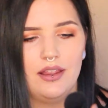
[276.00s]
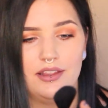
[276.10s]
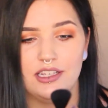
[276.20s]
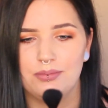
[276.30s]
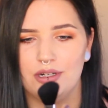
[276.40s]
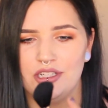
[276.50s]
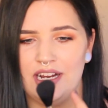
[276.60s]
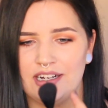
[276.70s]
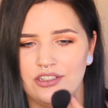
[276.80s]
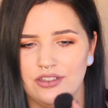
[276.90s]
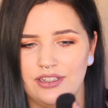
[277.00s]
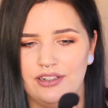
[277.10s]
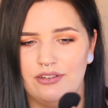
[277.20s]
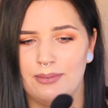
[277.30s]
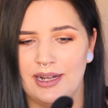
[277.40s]
This brush
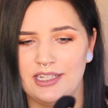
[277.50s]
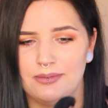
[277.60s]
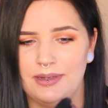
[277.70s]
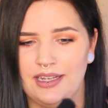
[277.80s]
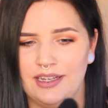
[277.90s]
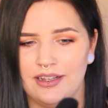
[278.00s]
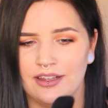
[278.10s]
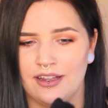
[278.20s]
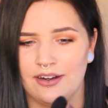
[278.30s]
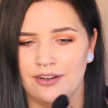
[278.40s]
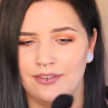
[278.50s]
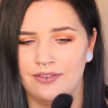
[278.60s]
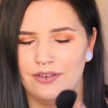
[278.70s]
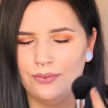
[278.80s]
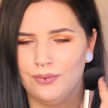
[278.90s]
actually reminds me a lot of
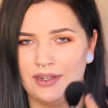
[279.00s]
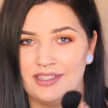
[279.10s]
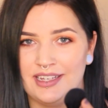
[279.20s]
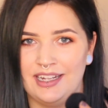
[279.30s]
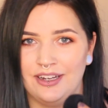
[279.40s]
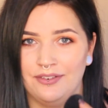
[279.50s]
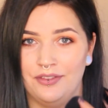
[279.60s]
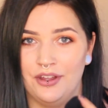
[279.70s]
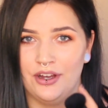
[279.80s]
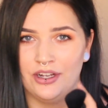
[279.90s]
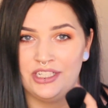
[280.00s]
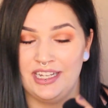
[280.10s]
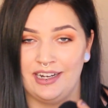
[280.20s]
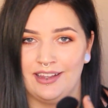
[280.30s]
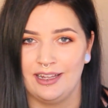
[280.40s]
one side of the
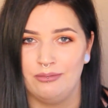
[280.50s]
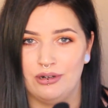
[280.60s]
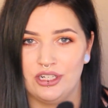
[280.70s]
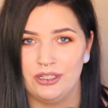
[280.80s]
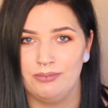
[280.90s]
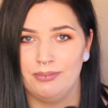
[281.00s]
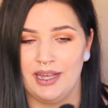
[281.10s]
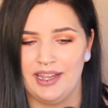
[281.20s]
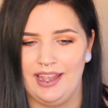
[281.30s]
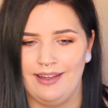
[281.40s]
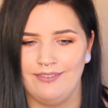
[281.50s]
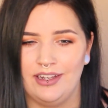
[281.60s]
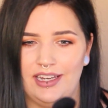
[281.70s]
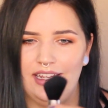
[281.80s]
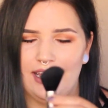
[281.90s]
Shade and Light brush by
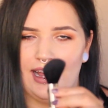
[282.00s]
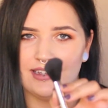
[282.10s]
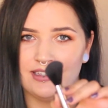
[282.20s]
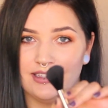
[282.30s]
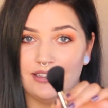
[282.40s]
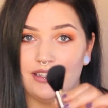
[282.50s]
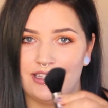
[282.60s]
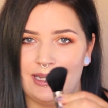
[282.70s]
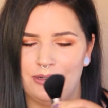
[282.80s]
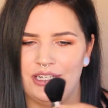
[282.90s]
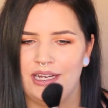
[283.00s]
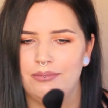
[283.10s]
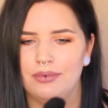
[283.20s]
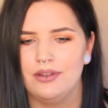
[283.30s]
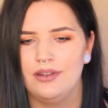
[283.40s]
Cameron Lee. It has the same shape.